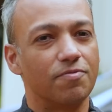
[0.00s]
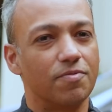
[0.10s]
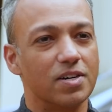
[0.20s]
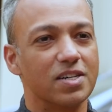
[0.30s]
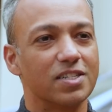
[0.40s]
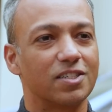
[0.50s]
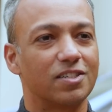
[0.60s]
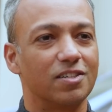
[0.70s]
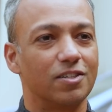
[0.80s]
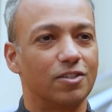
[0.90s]
first
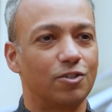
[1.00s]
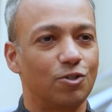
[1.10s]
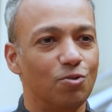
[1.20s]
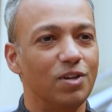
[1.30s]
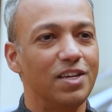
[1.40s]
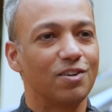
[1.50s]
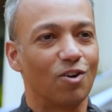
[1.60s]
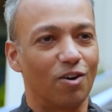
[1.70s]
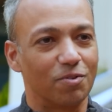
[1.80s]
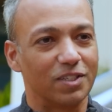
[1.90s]
truly
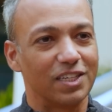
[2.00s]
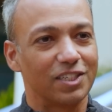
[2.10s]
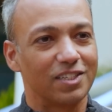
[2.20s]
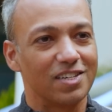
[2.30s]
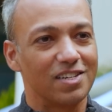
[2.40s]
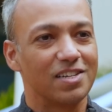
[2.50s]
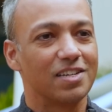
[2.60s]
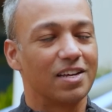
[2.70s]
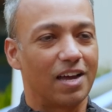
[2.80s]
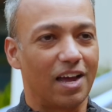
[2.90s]
conversational,
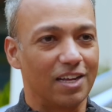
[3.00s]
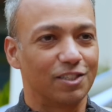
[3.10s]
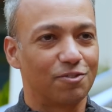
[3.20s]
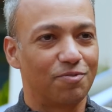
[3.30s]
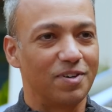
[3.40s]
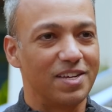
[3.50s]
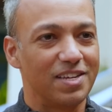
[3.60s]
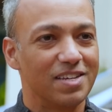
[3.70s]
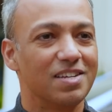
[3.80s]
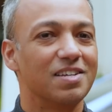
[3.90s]

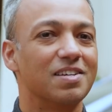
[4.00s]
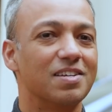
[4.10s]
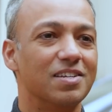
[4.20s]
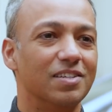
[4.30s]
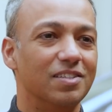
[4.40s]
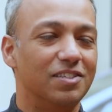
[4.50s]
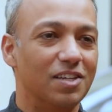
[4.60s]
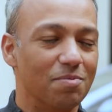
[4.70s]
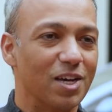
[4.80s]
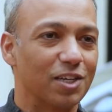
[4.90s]
hands-free
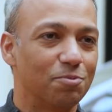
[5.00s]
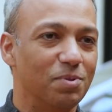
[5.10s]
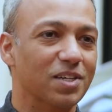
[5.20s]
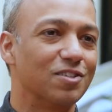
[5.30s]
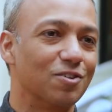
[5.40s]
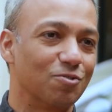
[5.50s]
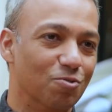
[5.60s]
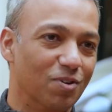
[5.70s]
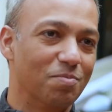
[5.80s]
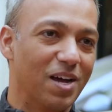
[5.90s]
Gemini experience on
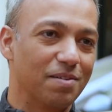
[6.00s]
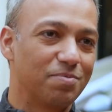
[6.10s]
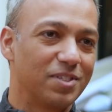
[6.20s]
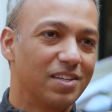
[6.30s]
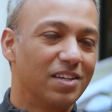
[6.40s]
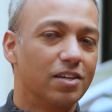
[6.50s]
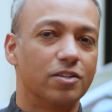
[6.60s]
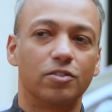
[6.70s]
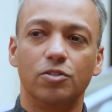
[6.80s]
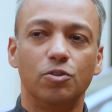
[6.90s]
Google Maps.
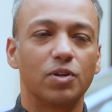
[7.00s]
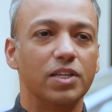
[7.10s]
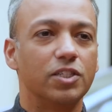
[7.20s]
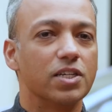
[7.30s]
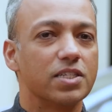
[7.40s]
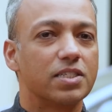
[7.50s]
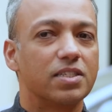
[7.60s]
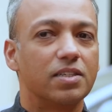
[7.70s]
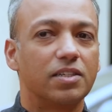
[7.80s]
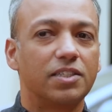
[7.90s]
So you can just
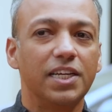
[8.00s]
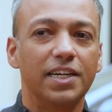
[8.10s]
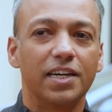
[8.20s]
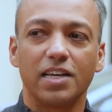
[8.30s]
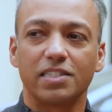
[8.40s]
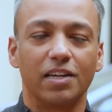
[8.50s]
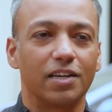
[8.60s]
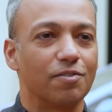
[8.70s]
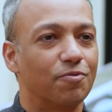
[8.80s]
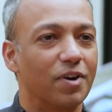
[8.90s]
treat it as
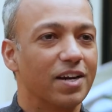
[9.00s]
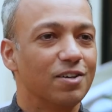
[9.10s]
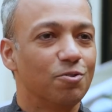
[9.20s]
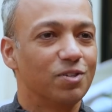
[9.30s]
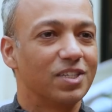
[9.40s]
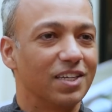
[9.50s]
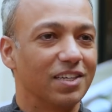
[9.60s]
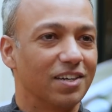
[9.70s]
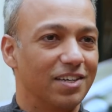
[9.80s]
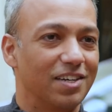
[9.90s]
like a friend who is
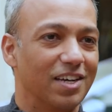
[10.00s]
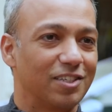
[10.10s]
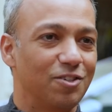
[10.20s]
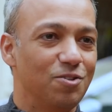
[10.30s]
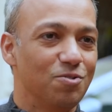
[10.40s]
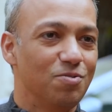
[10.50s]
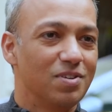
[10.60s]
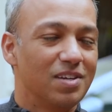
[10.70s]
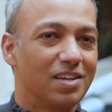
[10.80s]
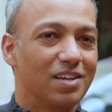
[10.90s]
sitting right next to you,
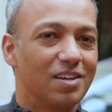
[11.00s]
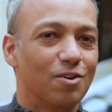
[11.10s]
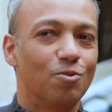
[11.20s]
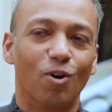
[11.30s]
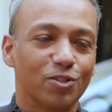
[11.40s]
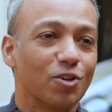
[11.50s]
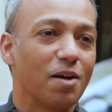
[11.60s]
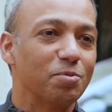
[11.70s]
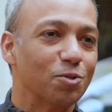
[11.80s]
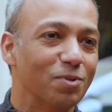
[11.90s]
who also
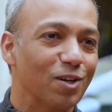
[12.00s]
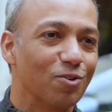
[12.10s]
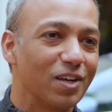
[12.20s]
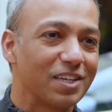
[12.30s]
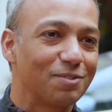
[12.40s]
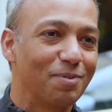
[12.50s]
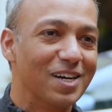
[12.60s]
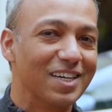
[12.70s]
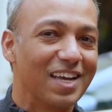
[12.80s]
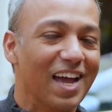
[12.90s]
happens to be a local
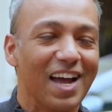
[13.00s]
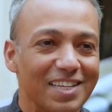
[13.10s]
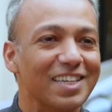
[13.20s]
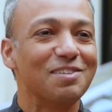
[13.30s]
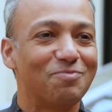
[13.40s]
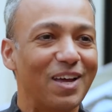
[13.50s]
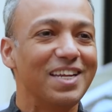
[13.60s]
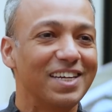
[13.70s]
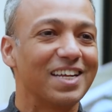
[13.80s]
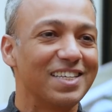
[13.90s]
expert and is
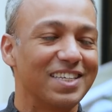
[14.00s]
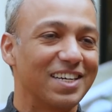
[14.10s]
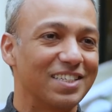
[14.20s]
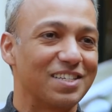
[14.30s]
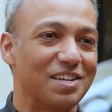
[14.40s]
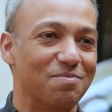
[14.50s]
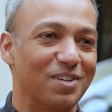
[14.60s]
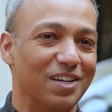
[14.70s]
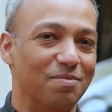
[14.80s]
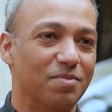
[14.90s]
very intelligent at the same
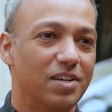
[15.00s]
time.